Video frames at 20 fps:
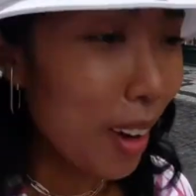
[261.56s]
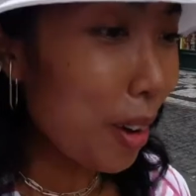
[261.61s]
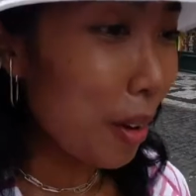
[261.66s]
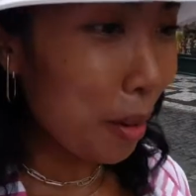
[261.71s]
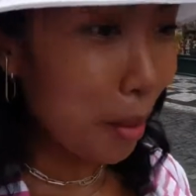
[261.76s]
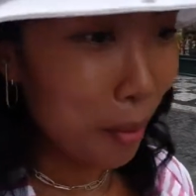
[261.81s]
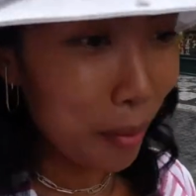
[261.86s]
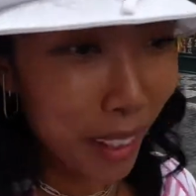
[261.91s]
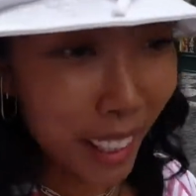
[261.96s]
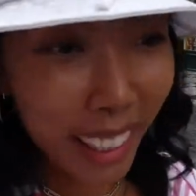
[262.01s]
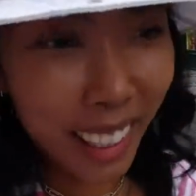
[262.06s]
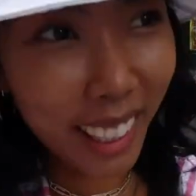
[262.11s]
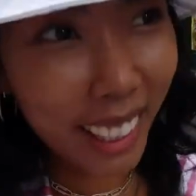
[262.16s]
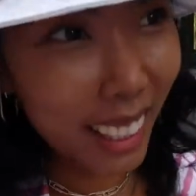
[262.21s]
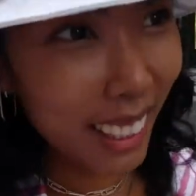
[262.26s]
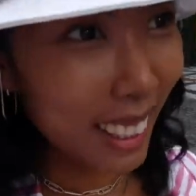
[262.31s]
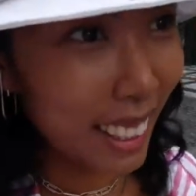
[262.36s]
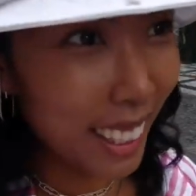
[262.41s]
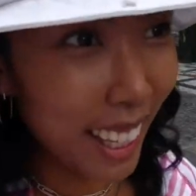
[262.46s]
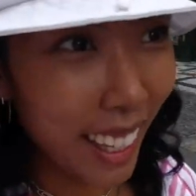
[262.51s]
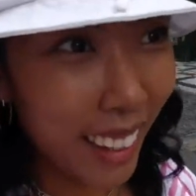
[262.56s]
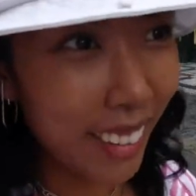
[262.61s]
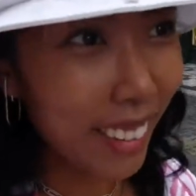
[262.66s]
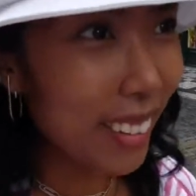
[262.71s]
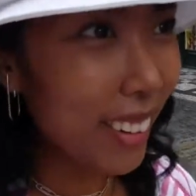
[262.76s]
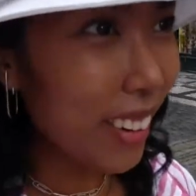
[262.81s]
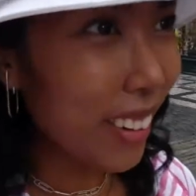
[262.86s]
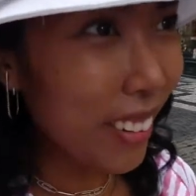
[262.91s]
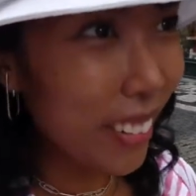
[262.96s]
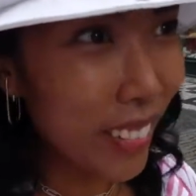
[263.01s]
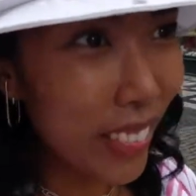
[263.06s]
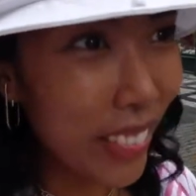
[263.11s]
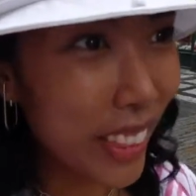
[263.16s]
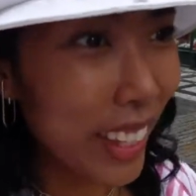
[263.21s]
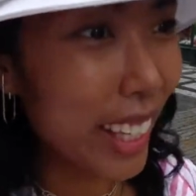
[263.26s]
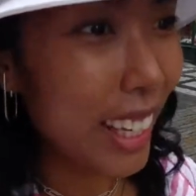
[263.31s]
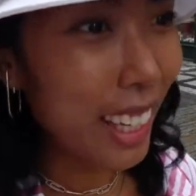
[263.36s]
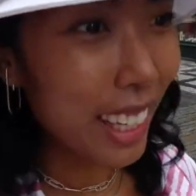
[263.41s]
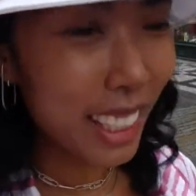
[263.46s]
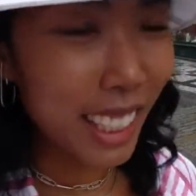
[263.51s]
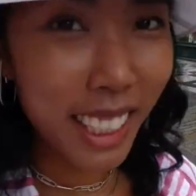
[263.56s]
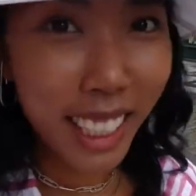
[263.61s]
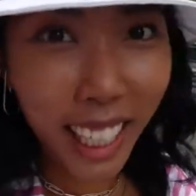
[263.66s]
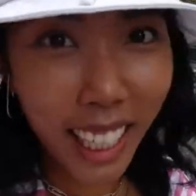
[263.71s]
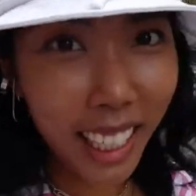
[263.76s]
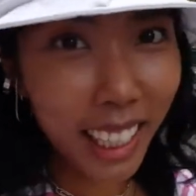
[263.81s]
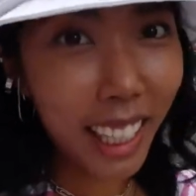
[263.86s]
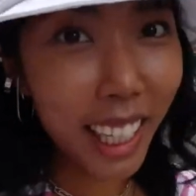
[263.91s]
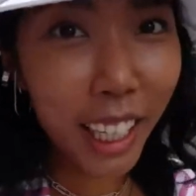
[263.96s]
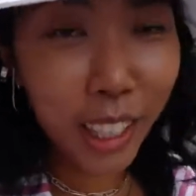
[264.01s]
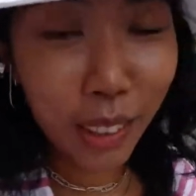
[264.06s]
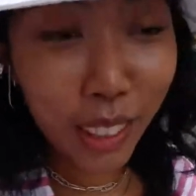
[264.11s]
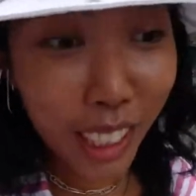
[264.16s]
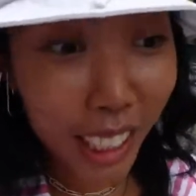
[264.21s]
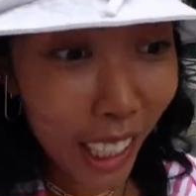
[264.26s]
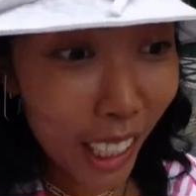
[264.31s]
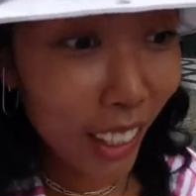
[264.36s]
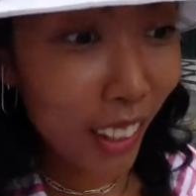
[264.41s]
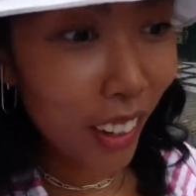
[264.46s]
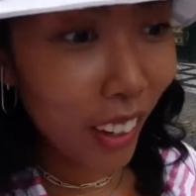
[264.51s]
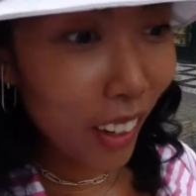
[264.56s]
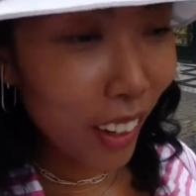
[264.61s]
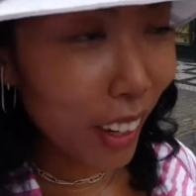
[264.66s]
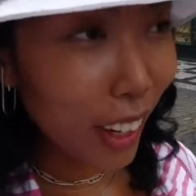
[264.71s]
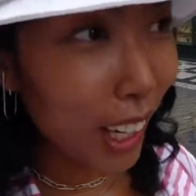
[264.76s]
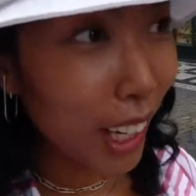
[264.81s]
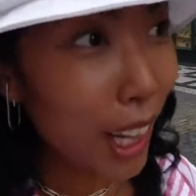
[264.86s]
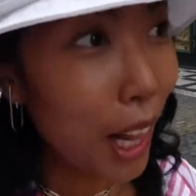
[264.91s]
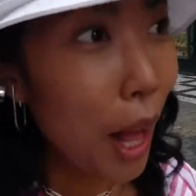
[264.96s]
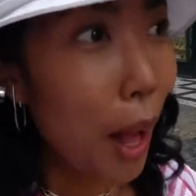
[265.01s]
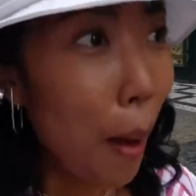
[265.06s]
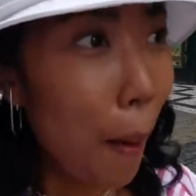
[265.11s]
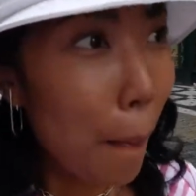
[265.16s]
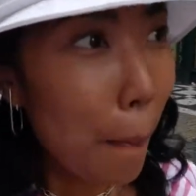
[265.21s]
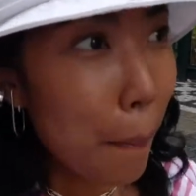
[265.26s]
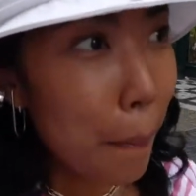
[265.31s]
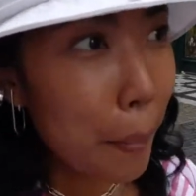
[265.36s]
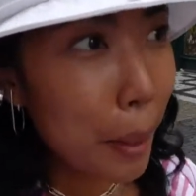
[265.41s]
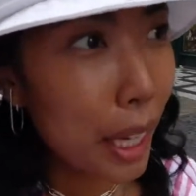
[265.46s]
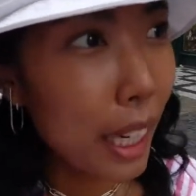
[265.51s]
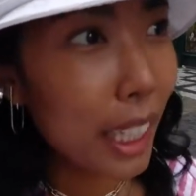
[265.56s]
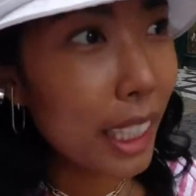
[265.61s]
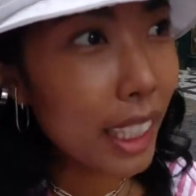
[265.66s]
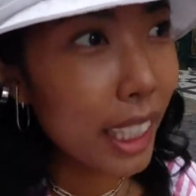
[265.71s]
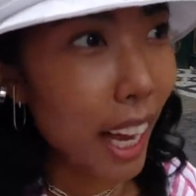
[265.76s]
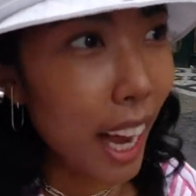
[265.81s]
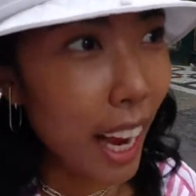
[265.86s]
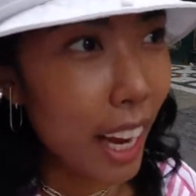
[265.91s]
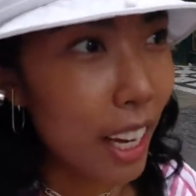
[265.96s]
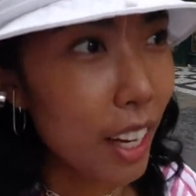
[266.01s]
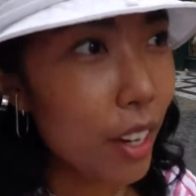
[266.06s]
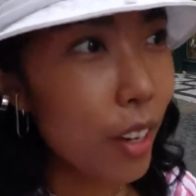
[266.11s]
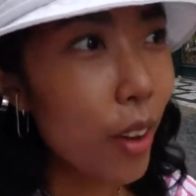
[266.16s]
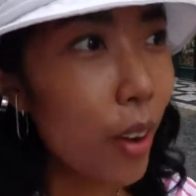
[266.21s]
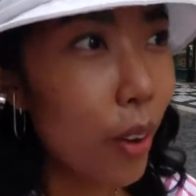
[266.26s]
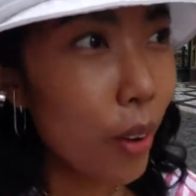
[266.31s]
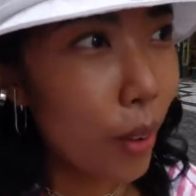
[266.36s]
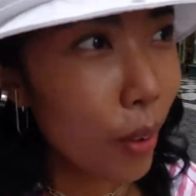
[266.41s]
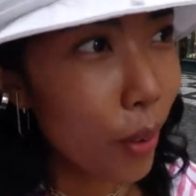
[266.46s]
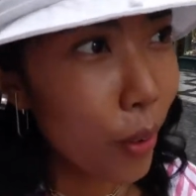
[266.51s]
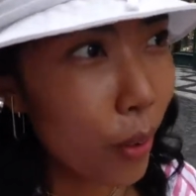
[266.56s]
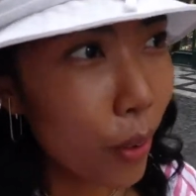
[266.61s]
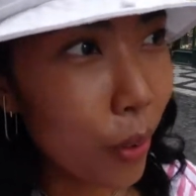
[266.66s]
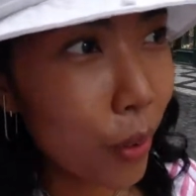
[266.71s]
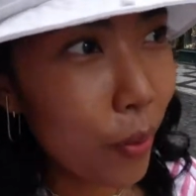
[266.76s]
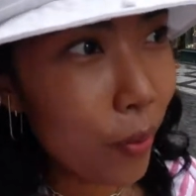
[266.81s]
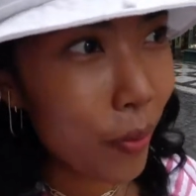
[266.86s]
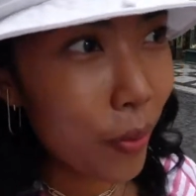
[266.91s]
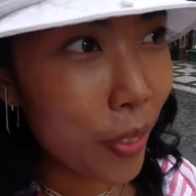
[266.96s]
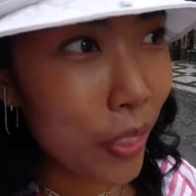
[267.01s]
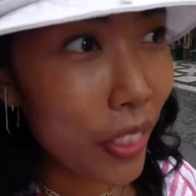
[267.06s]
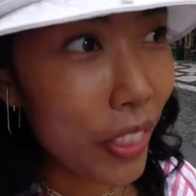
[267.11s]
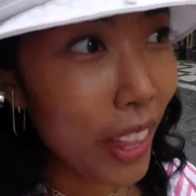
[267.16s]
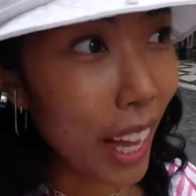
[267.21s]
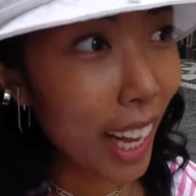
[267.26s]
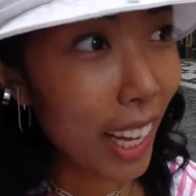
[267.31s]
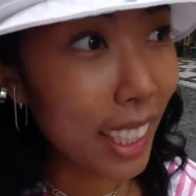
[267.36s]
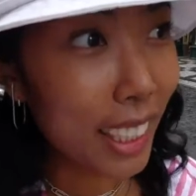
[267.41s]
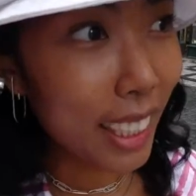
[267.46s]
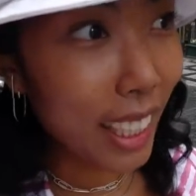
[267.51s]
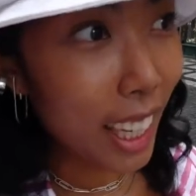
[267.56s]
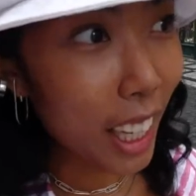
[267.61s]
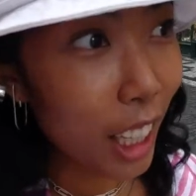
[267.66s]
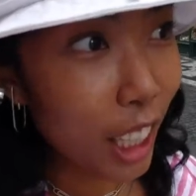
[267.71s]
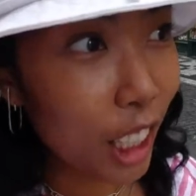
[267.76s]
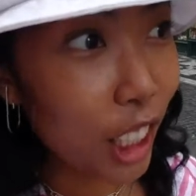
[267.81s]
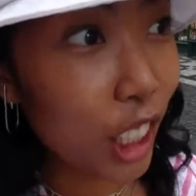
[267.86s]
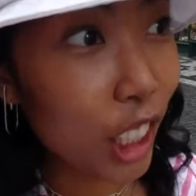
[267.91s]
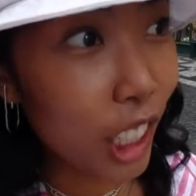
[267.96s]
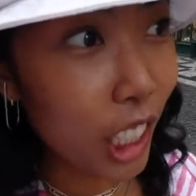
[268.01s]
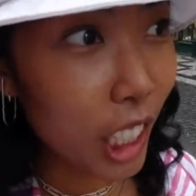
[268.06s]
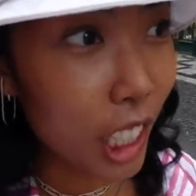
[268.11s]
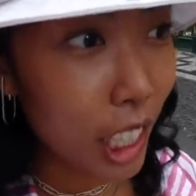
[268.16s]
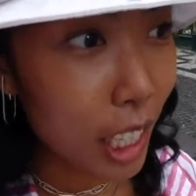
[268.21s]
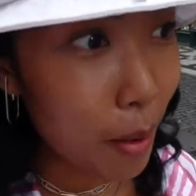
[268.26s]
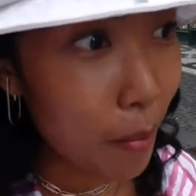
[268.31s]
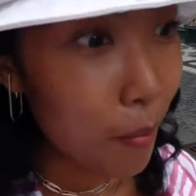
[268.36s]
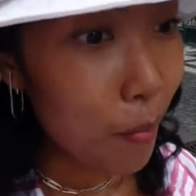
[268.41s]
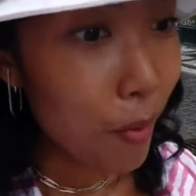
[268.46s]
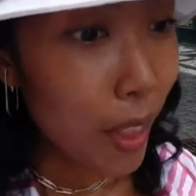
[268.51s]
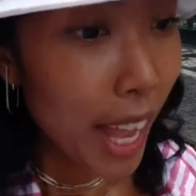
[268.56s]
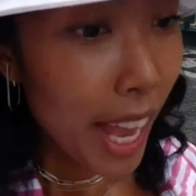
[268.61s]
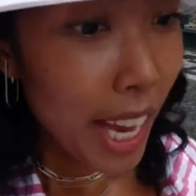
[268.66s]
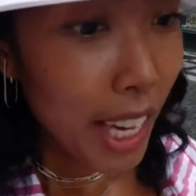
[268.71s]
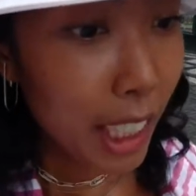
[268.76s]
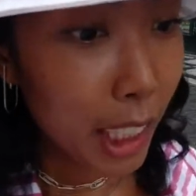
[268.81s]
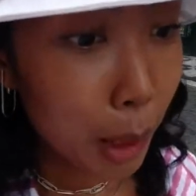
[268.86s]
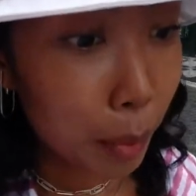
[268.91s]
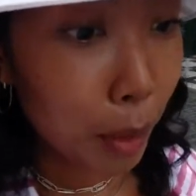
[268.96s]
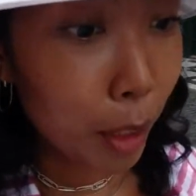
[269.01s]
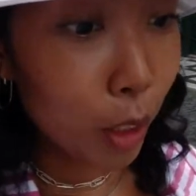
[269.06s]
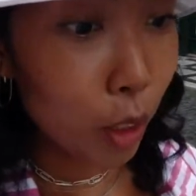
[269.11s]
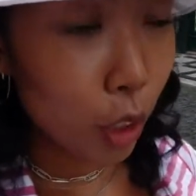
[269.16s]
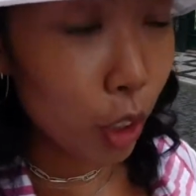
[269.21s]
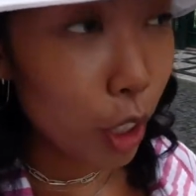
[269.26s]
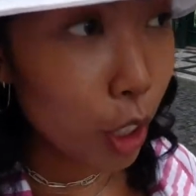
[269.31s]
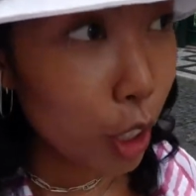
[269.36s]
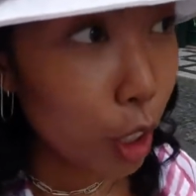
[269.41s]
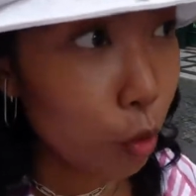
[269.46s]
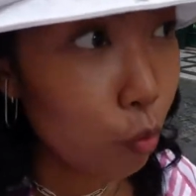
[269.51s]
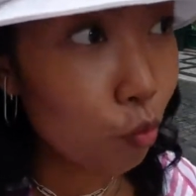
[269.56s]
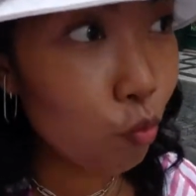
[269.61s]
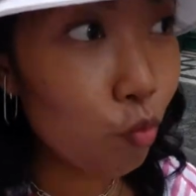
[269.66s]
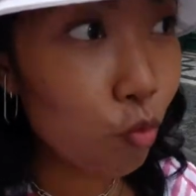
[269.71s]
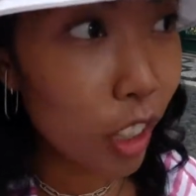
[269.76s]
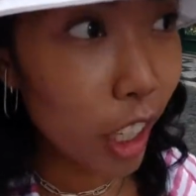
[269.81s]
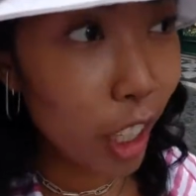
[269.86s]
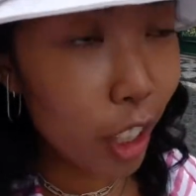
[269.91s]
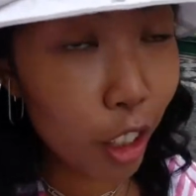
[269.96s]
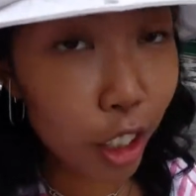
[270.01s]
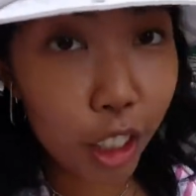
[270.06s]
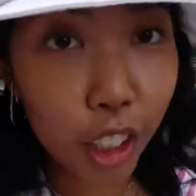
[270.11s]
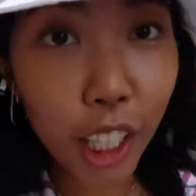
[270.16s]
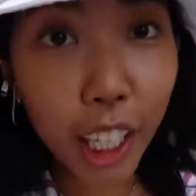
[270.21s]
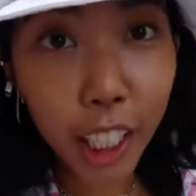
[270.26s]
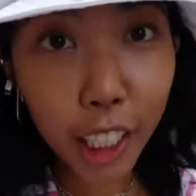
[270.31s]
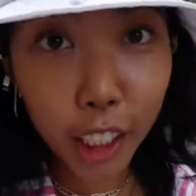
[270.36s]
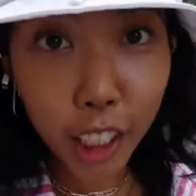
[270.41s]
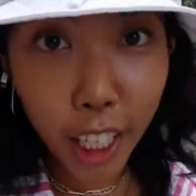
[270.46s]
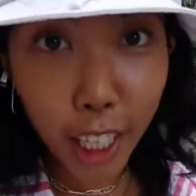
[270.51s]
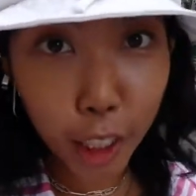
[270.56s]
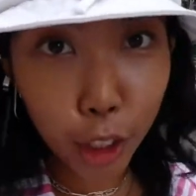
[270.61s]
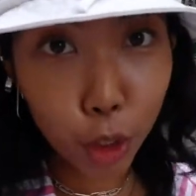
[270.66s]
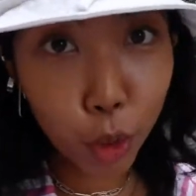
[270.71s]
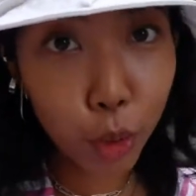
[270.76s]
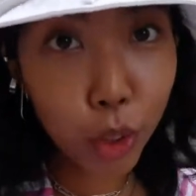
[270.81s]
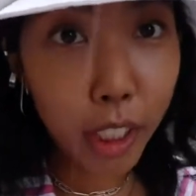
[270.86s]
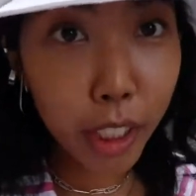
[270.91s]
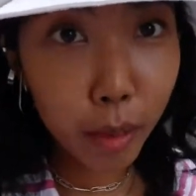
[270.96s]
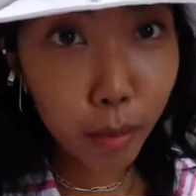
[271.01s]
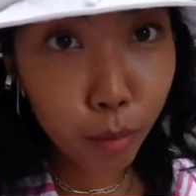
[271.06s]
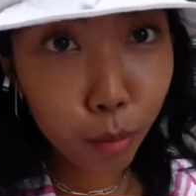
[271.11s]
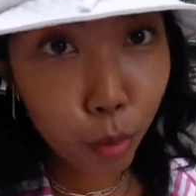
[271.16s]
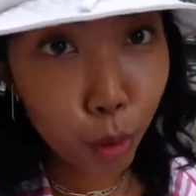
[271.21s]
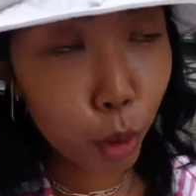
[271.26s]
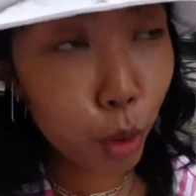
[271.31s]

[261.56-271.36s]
Oh my goodness, I don't know the Czech language at all. But I know that it looks good, it smells good, and it looks like it's ice cream,